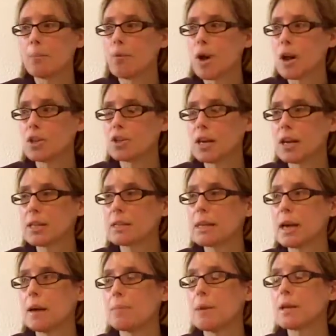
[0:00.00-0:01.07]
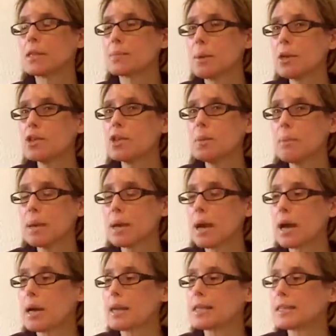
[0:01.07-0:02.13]
project, especially
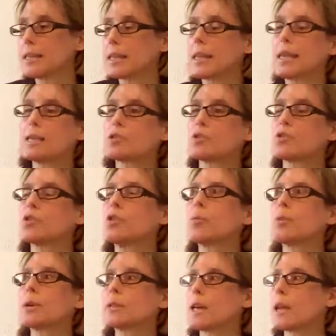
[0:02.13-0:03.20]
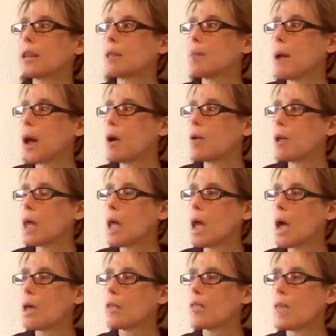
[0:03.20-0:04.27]
because the kids are super excited about
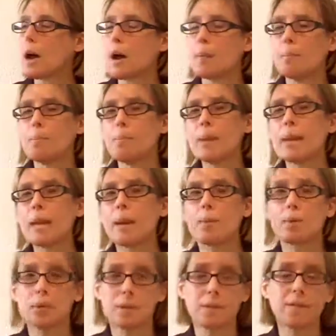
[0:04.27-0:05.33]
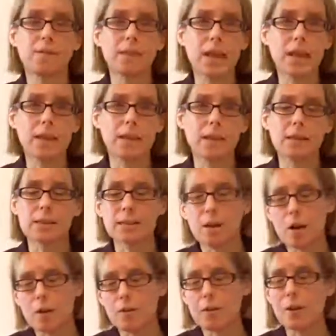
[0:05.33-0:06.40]
being able to fly this.
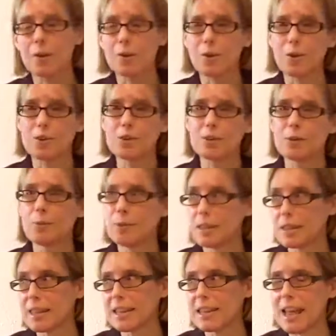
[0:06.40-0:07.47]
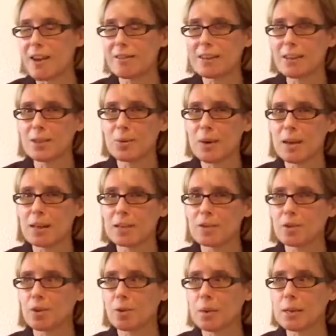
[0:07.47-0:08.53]
Of course, they now need to wait
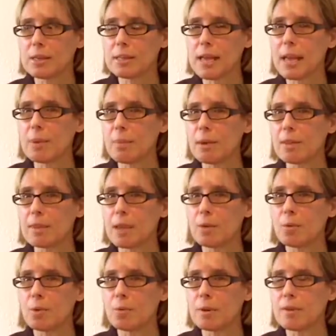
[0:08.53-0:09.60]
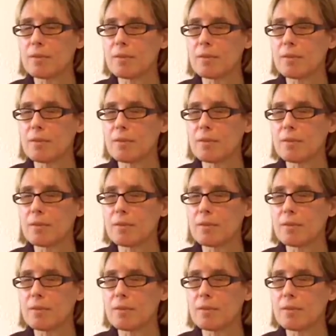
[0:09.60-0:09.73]
until one today, but they will be